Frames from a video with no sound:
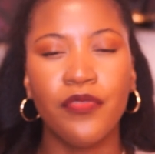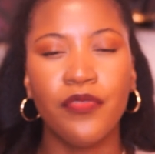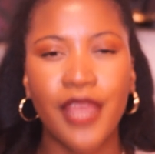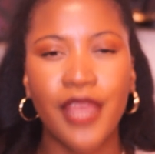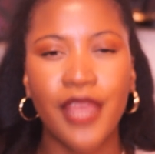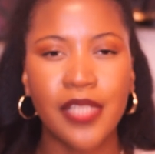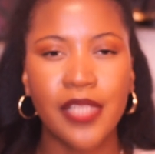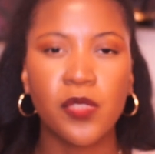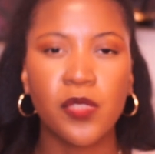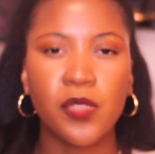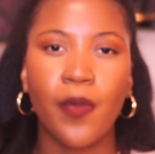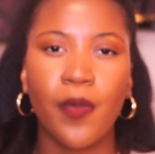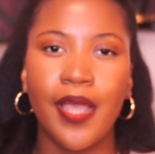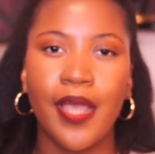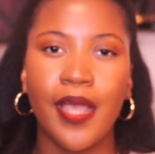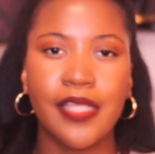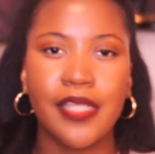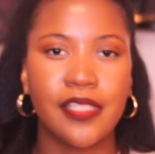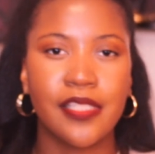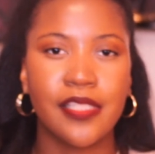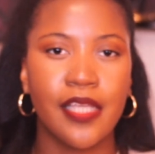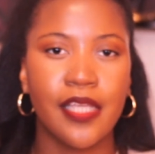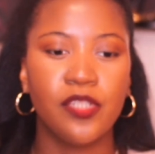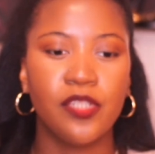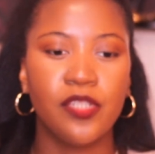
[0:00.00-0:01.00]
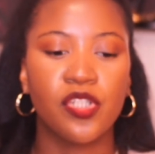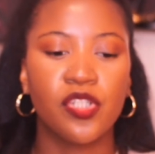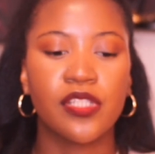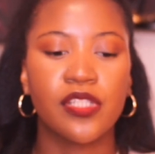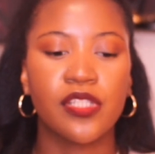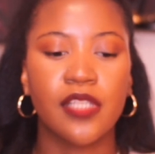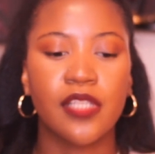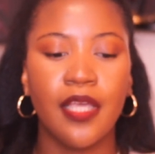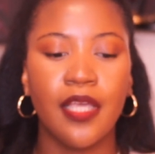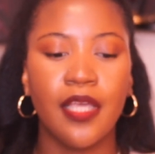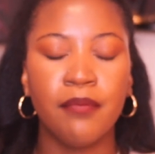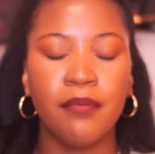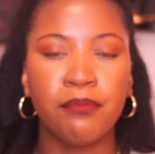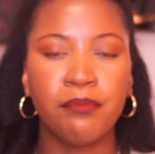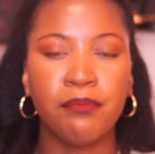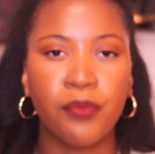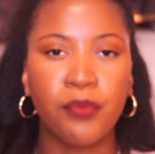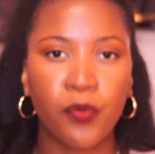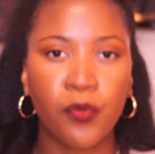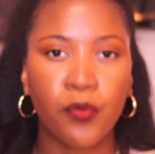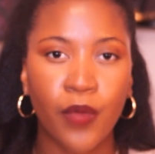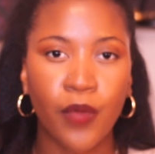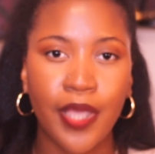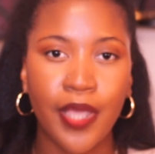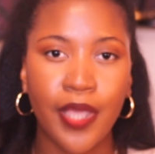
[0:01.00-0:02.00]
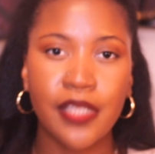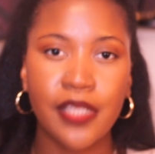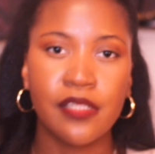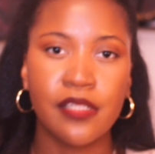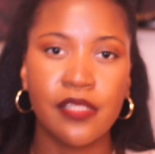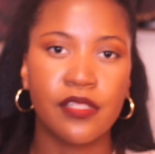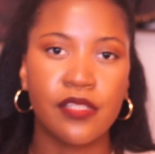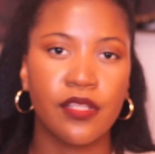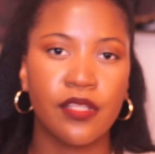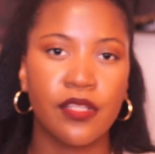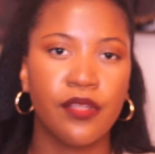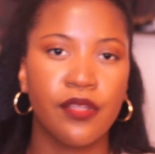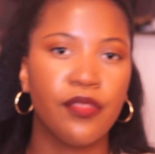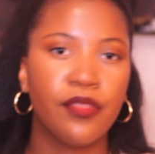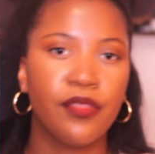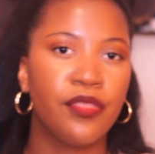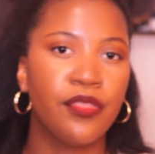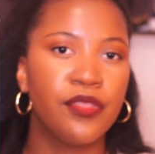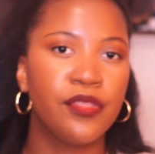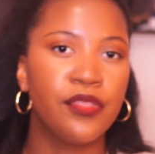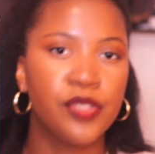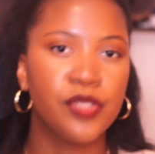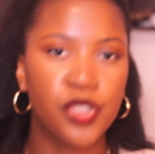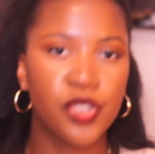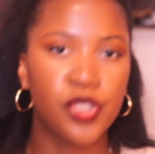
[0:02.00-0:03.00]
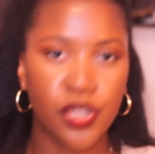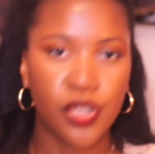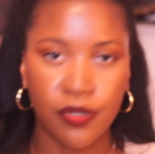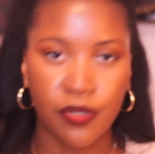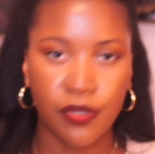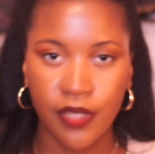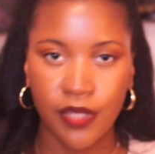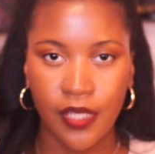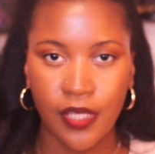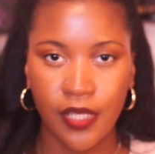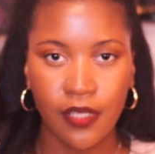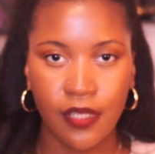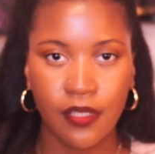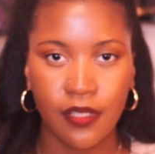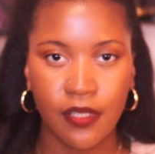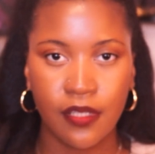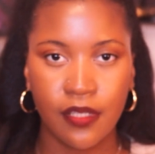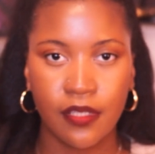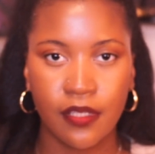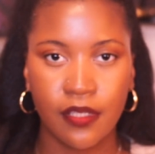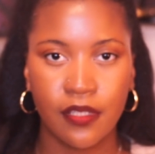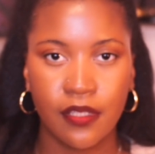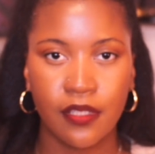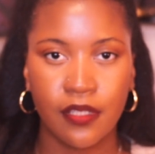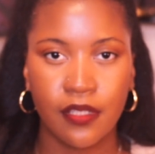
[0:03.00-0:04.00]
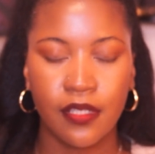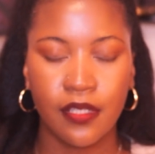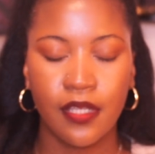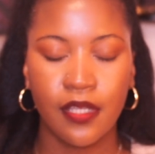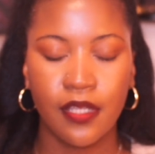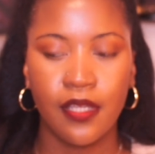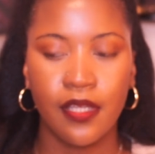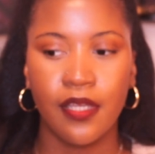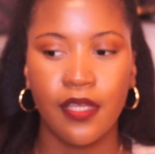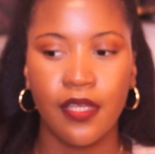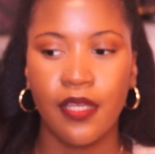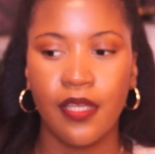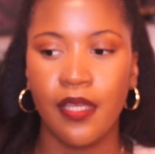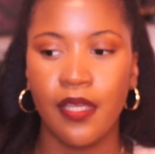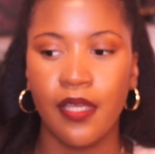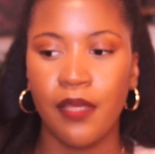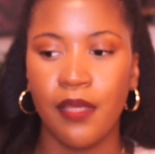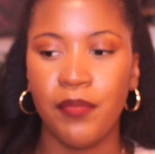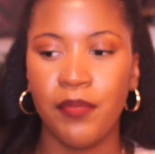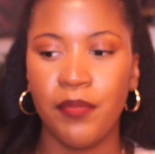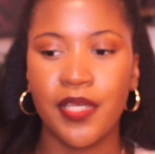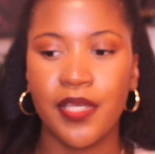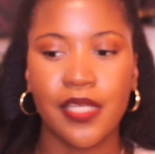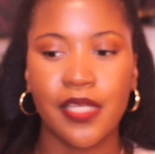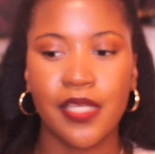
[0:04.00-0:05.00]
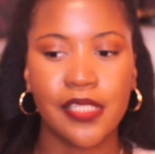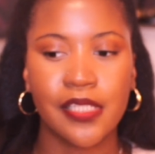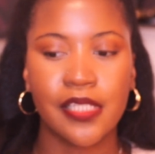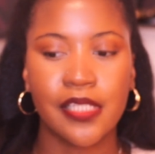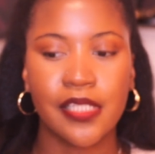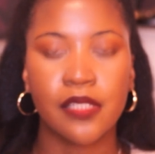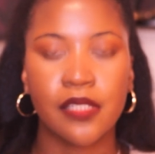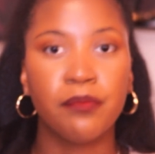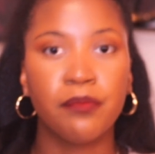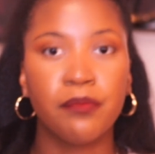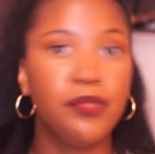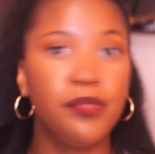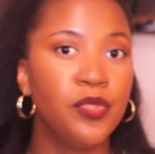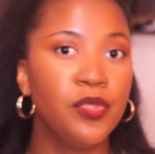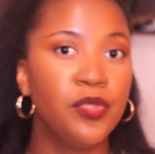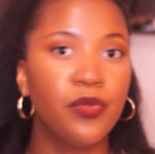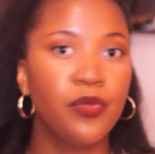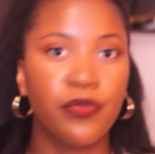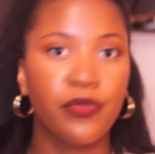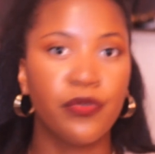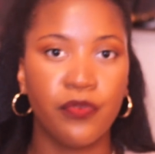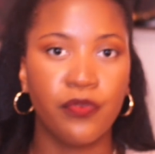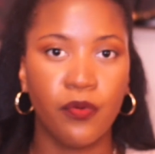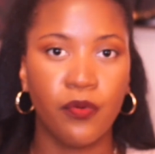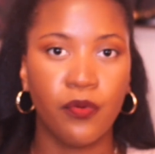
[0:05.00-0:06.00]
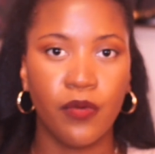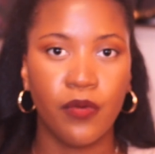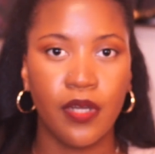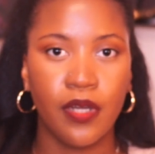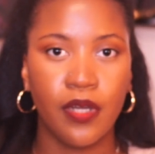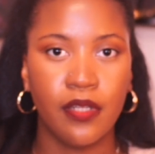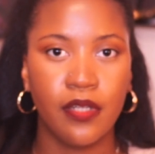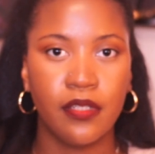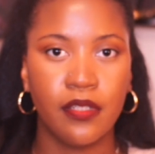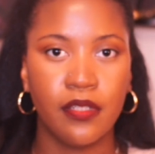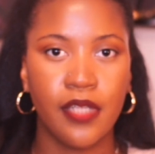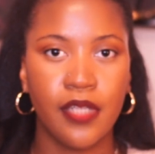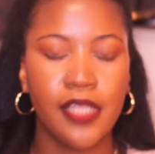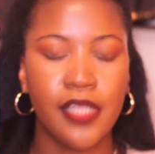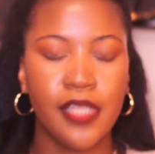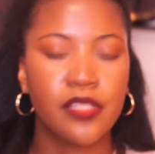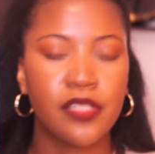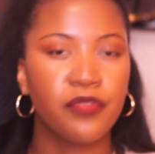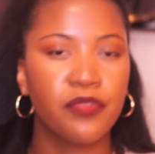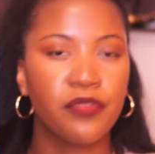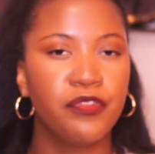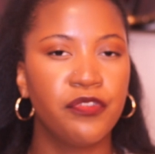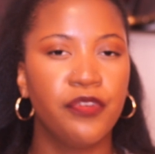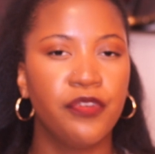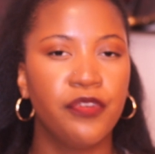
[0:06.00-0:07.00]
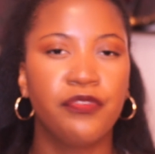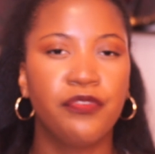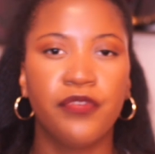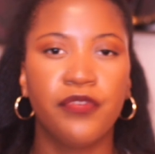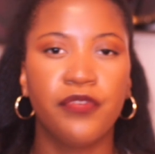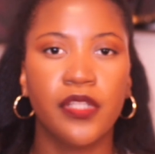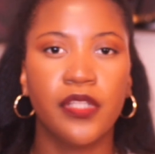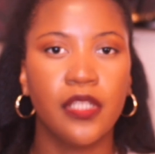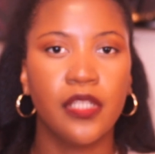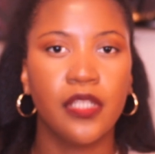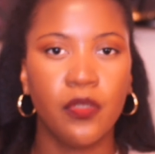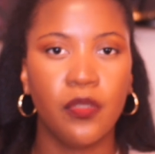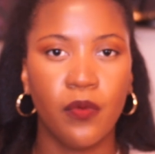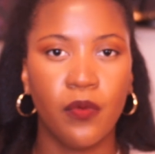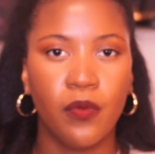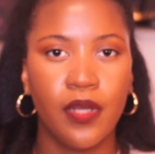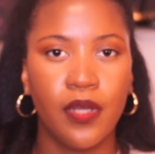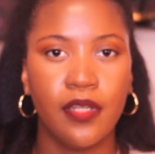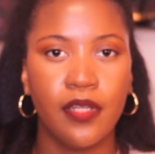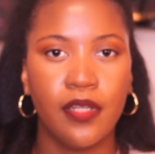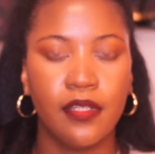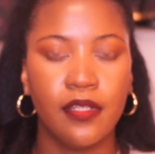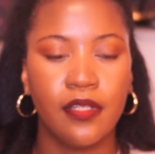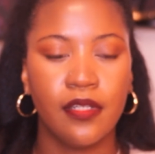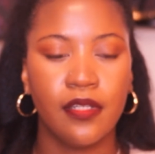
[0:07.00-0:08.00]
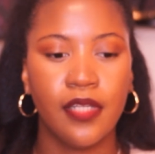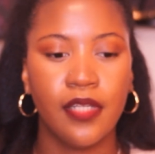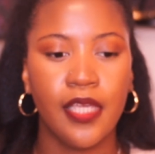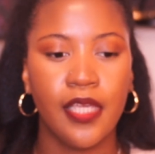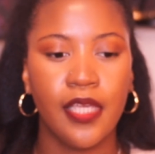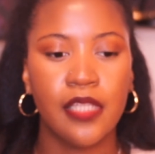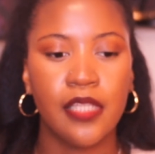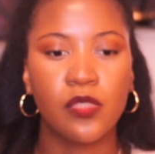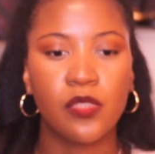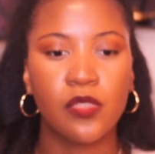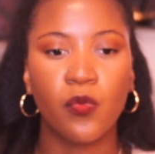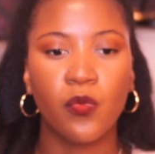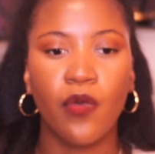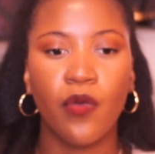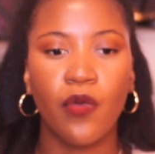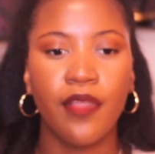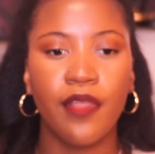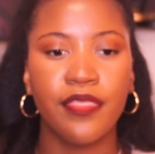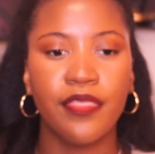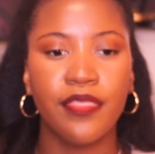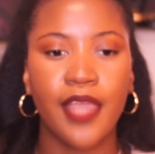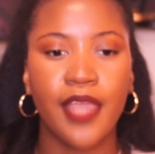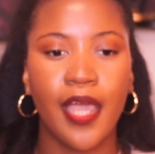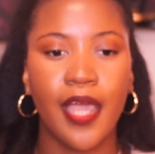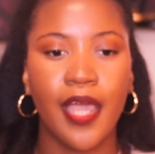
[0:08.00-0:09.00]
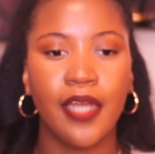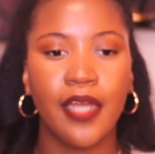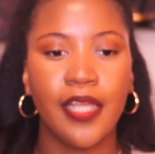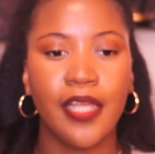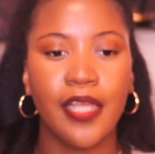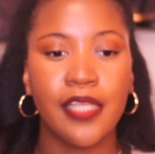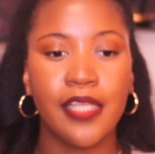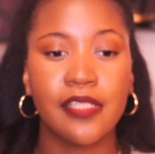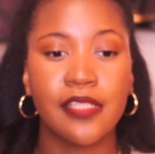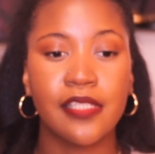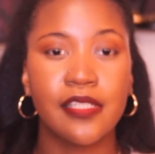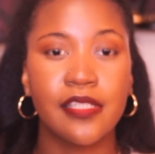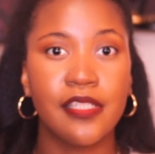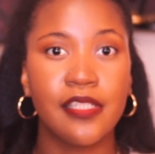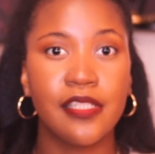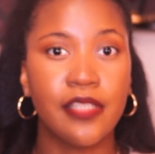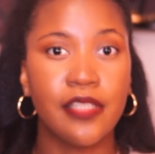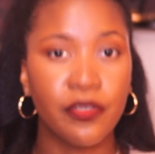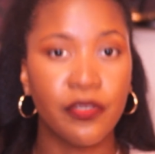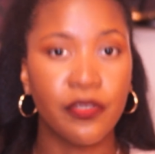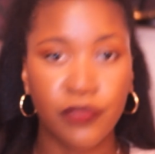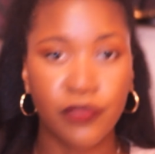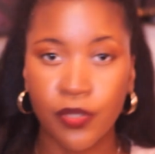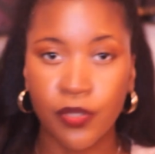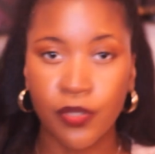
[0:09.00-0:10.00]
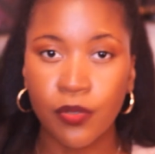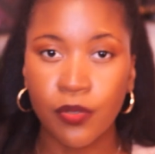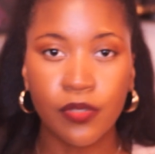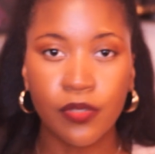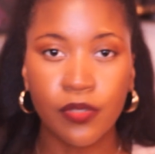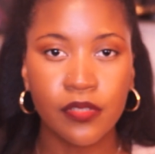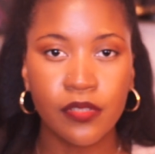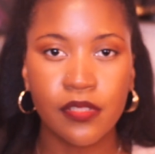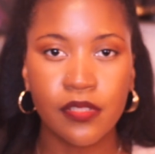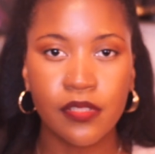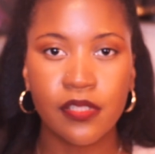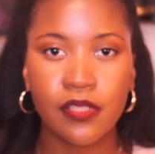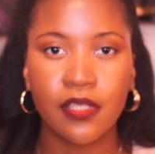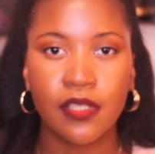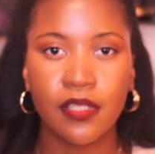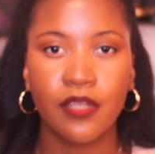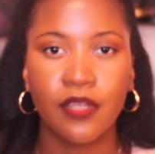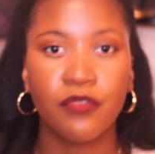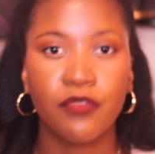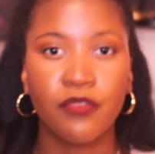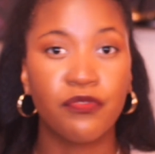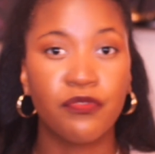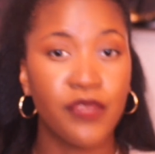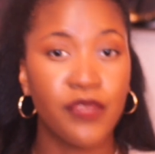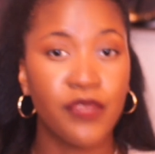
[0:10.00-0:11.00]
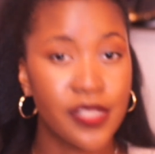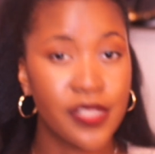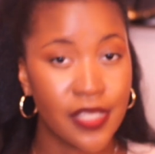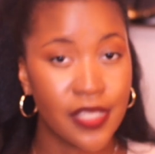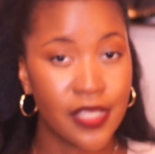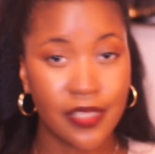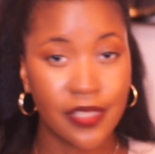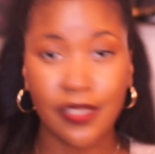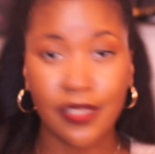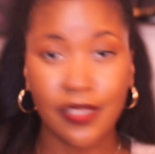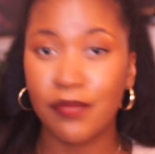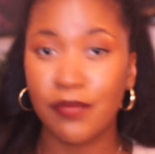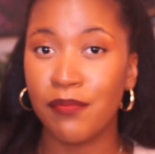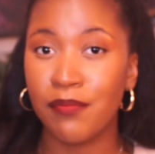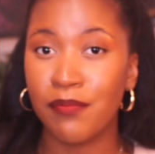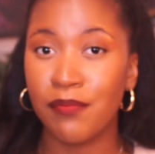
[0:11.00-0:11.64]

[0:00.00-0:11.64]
that's why I say just embrace the journey, because it's a beautiful one. It's a fulfilling one. It's one that is difficult. Physically,